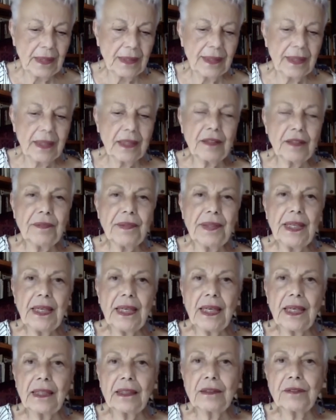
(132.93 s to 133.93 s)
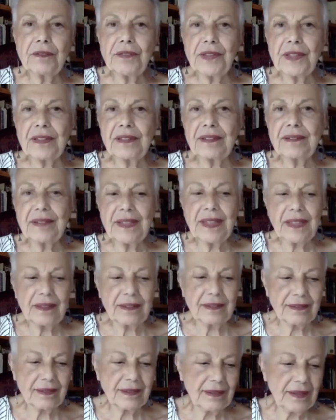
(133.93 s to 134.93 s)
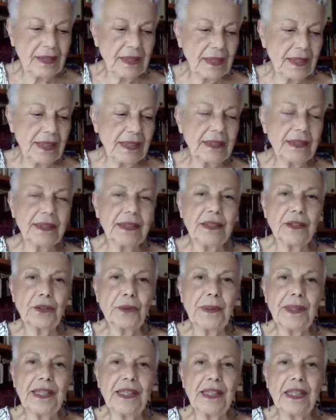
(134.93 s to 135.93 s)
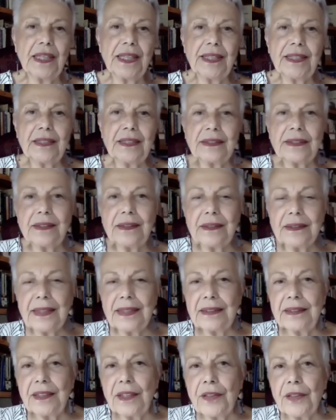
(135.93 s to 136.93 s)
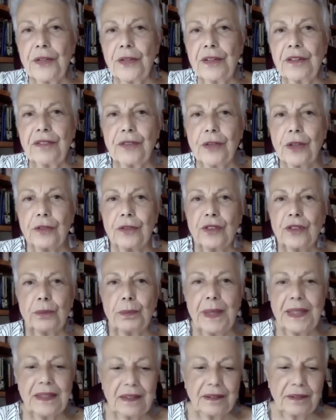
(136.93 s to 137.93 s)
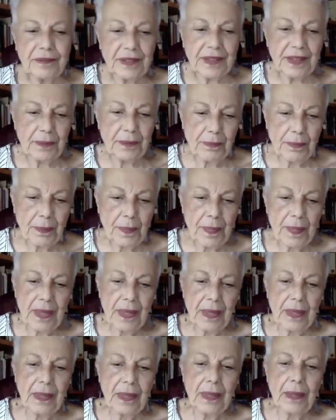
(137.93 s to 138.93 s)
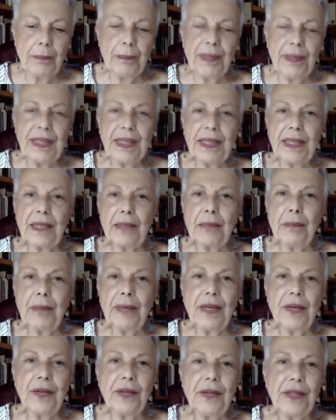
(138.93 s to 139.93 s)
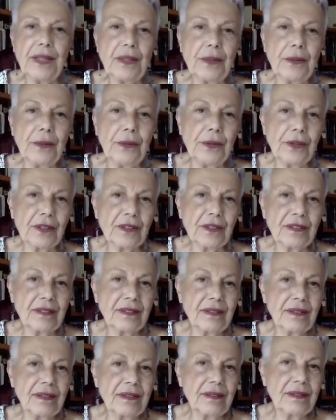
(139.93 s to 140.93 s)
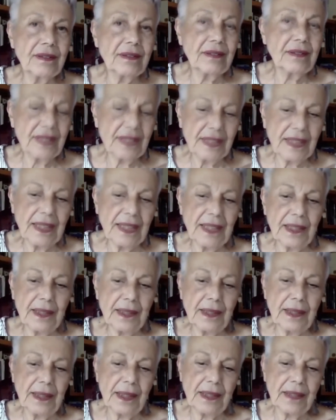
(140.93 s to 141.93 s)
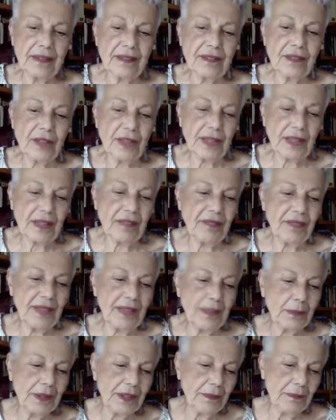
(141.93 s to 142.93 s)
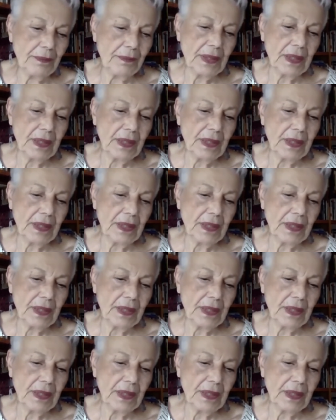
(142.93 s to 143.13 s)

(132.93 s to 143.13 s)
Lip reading: They left the island for the States in 1929 and 1934, respectively, meeting and marrying in New York City and starting a family.